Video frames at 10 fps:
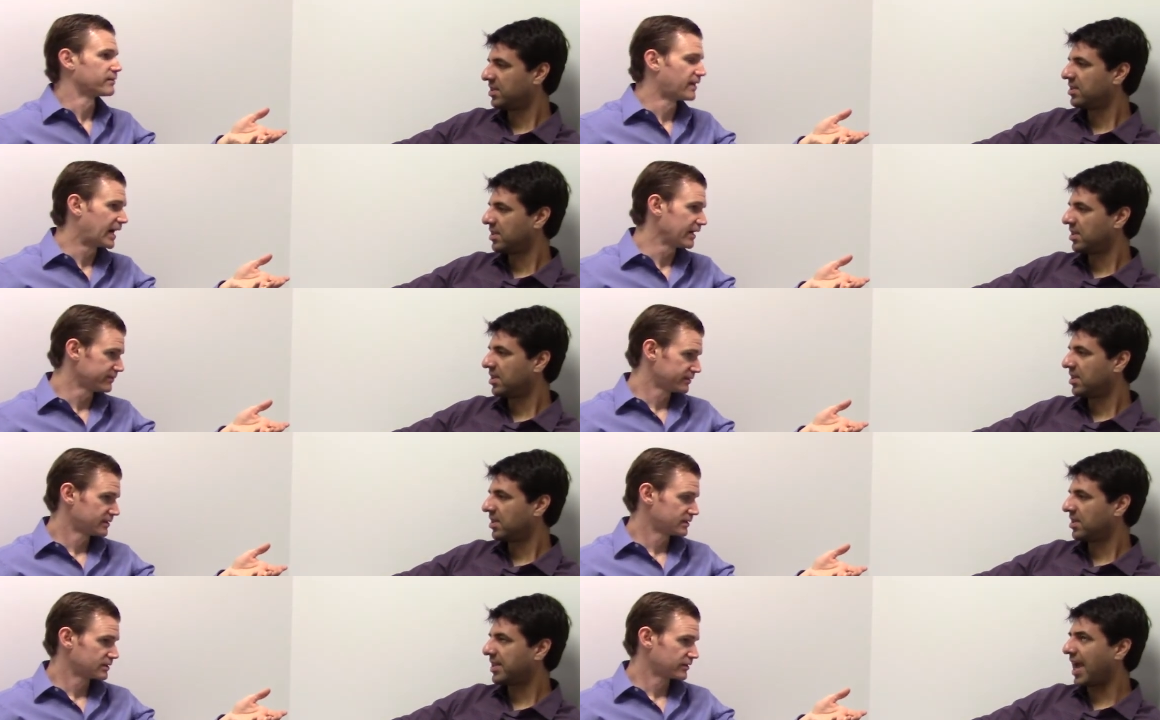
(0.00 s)
Speaker 1: 5.
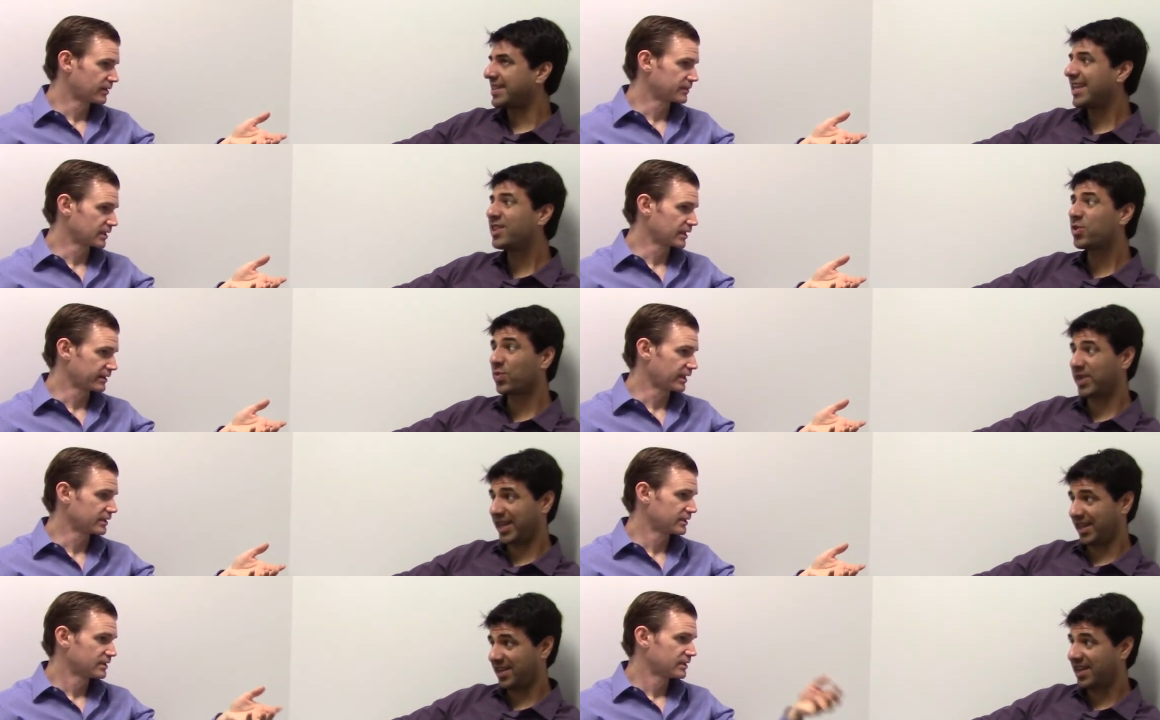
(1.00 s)
Yeah, I think like
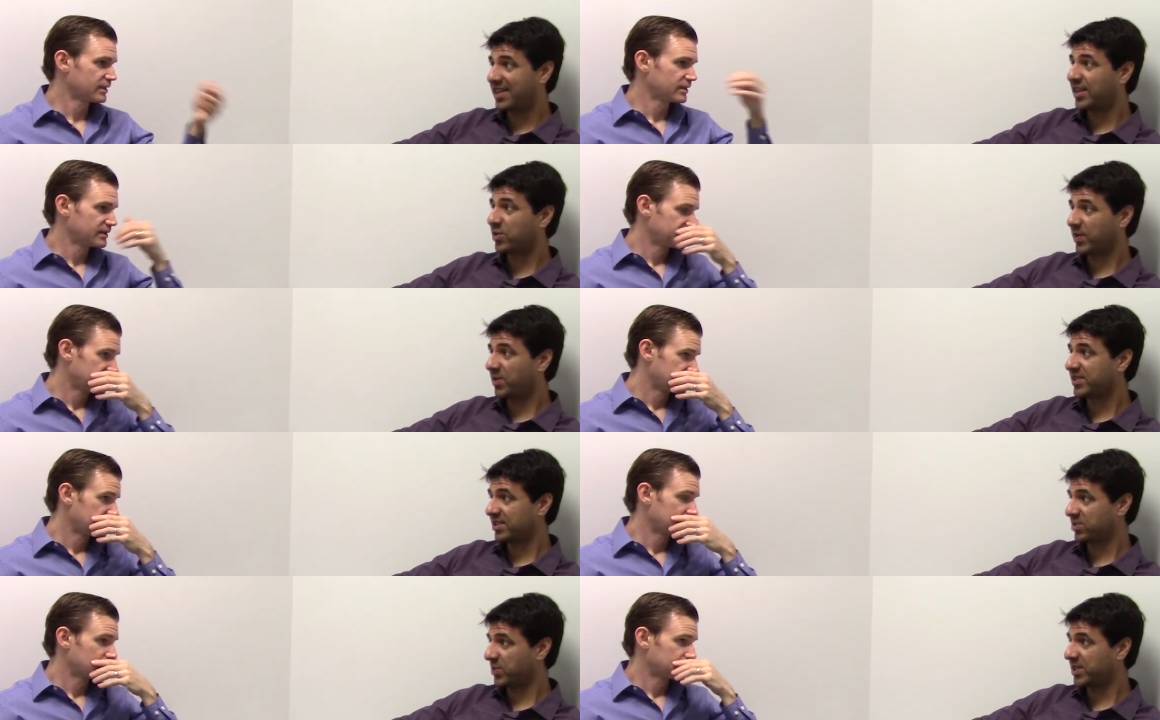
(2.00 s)
3. That. I think 3 was
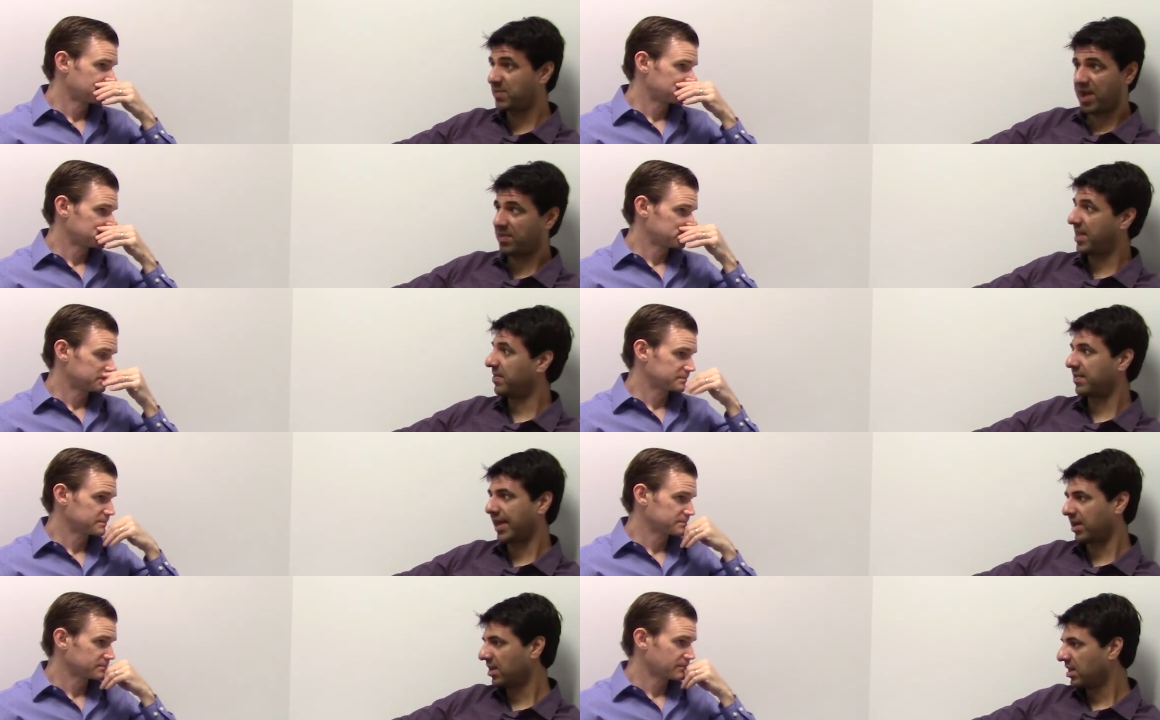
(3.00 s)
the sweet spot and then
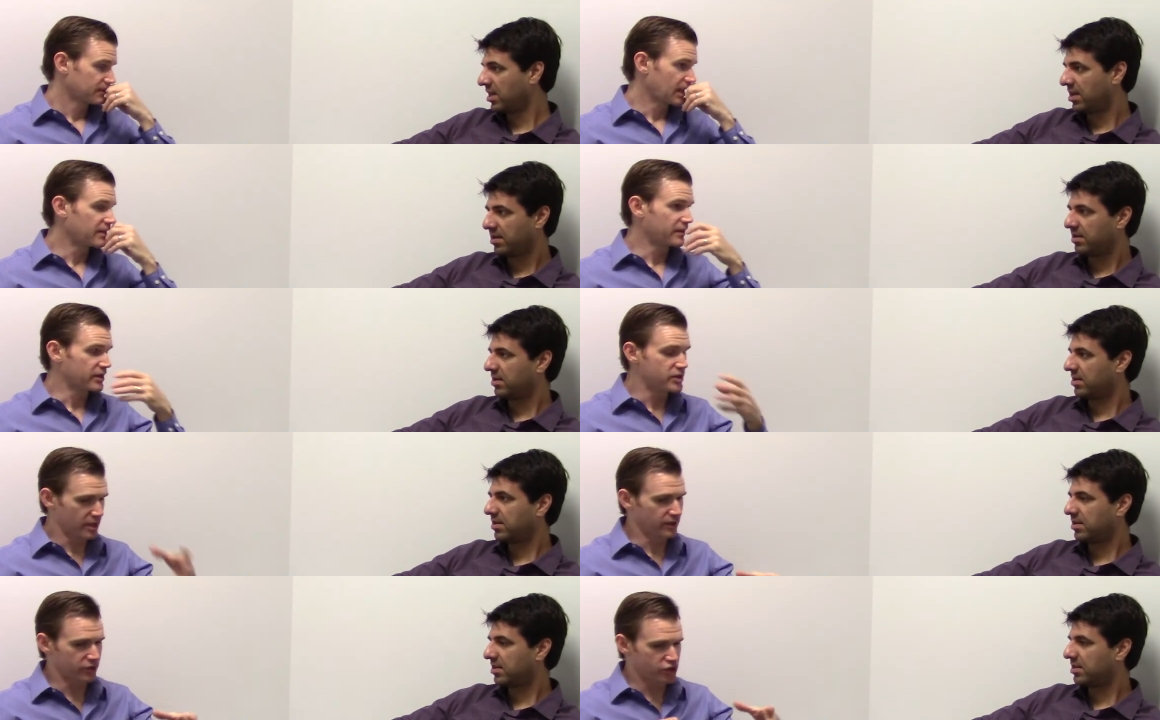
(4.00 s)
like
Speaker 2: and then
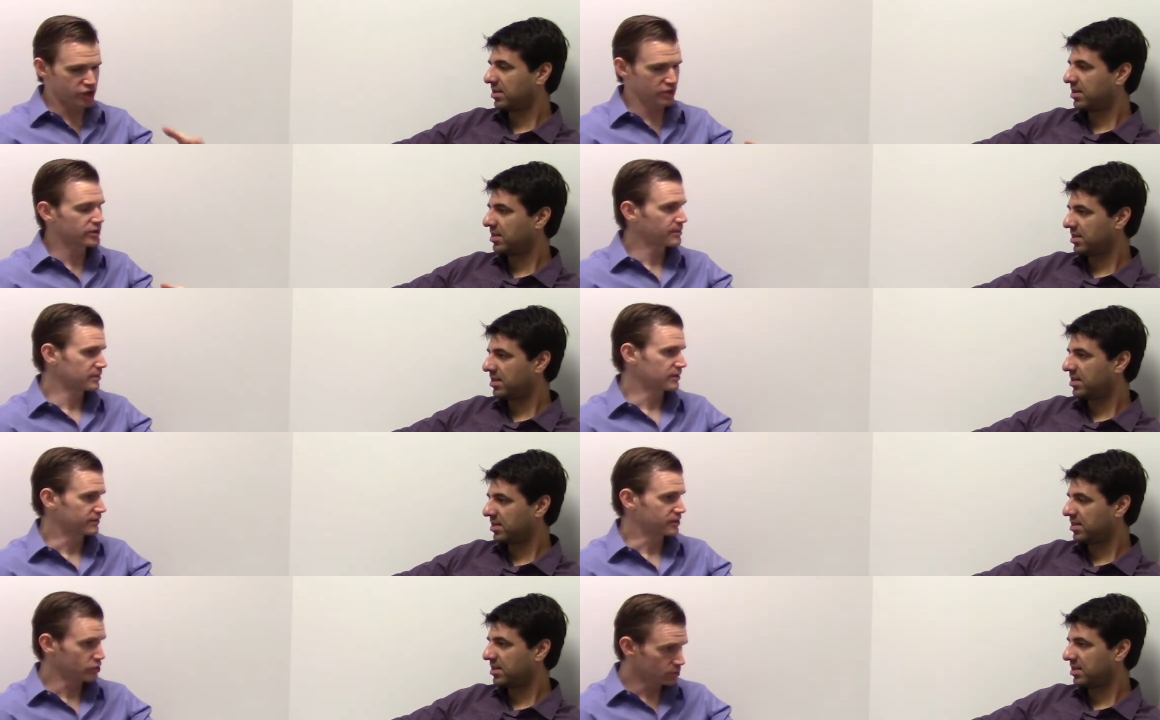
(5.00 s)
the the sheer number
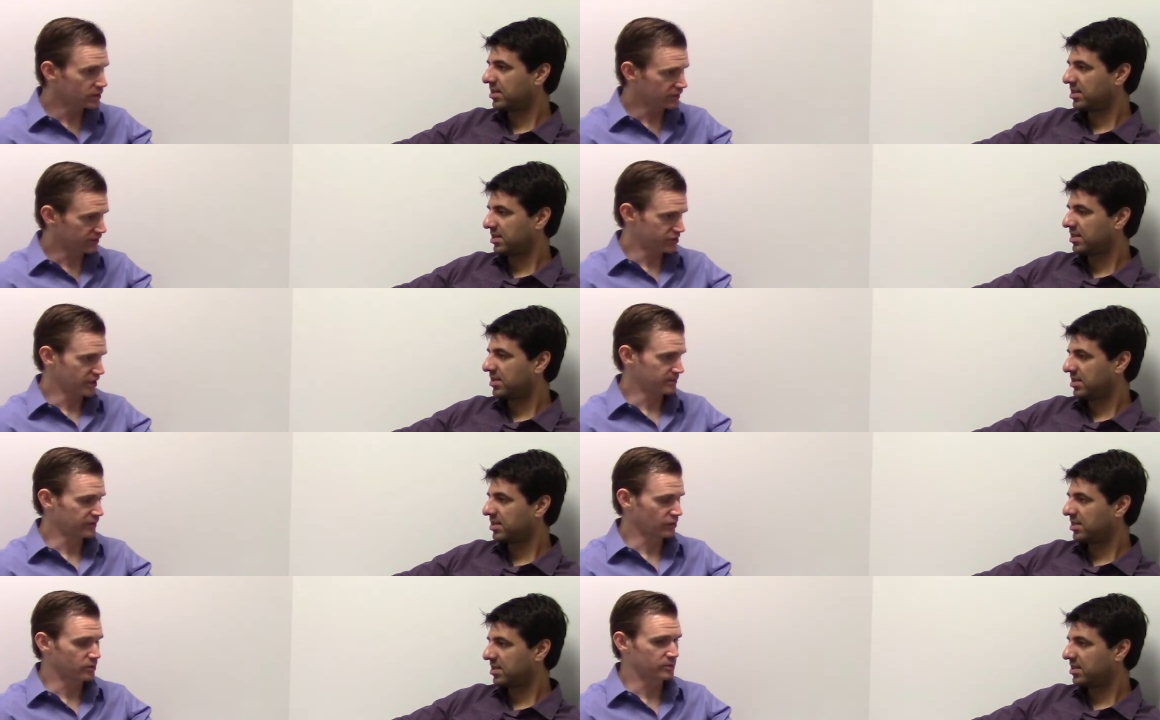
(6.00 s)
of units of jam
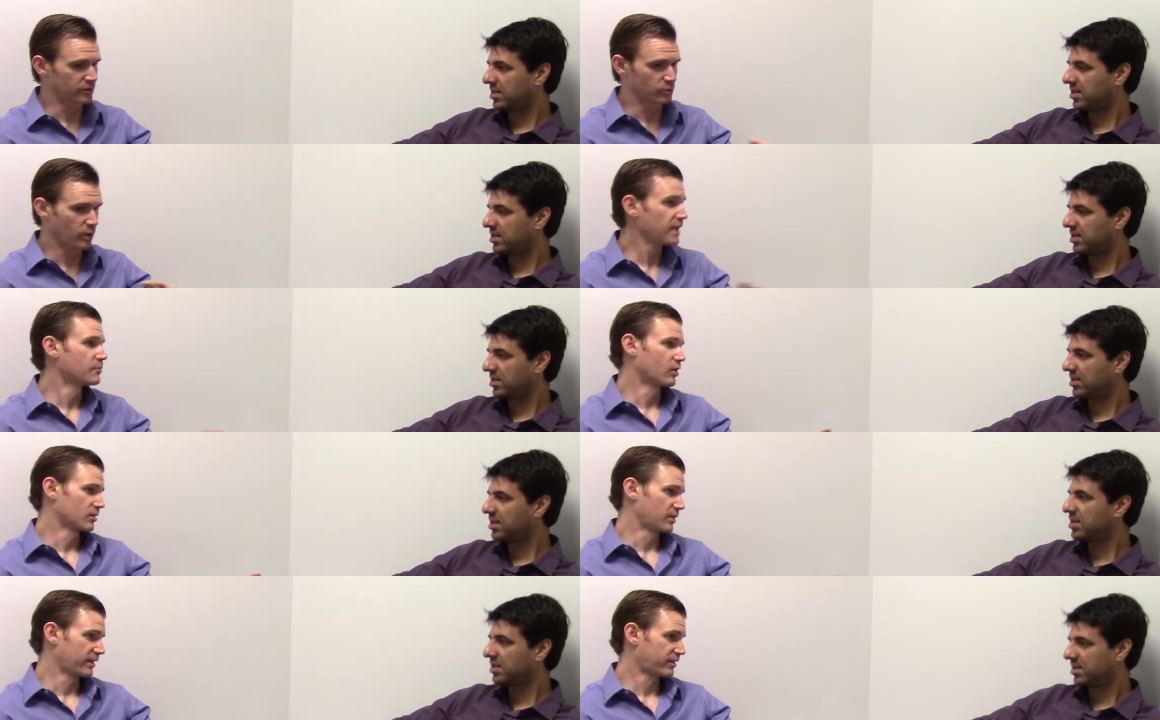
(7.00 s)
sold was way
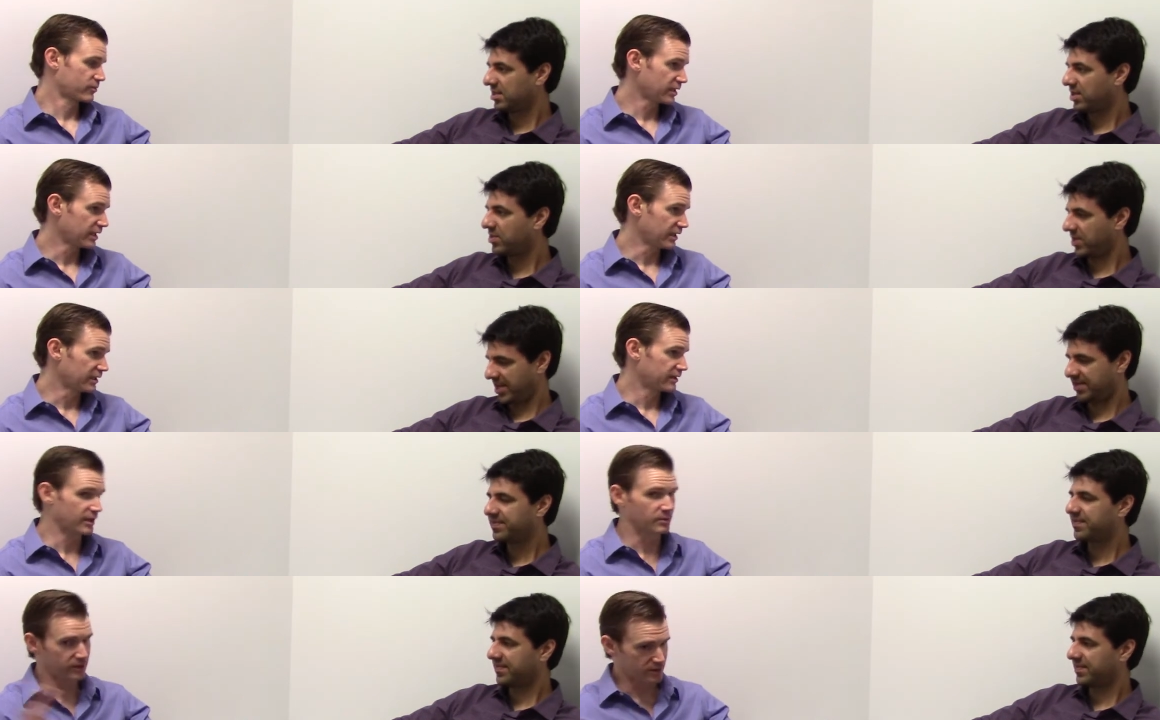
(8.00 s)
more with three, three.
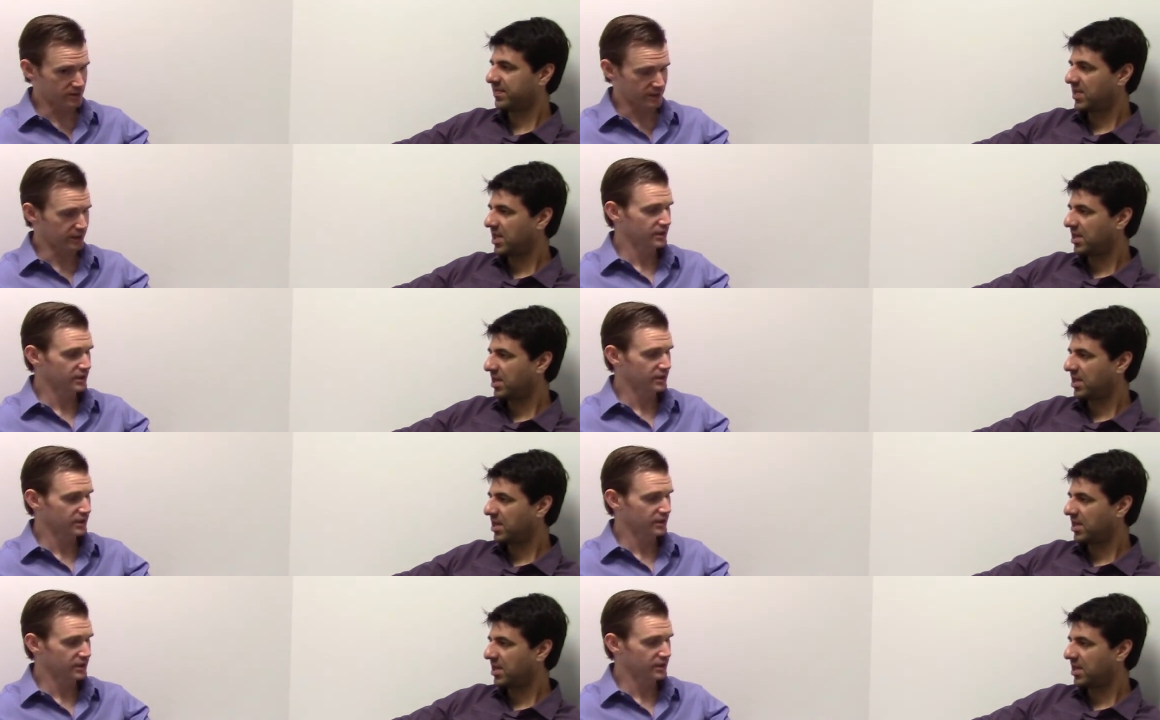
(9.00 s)
than with thirty.